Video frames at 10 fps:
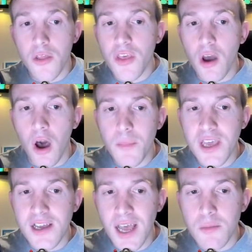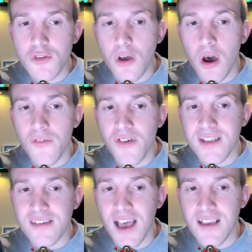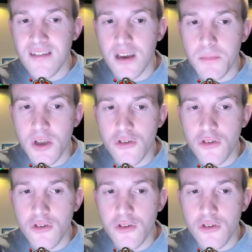The army camps are fantastic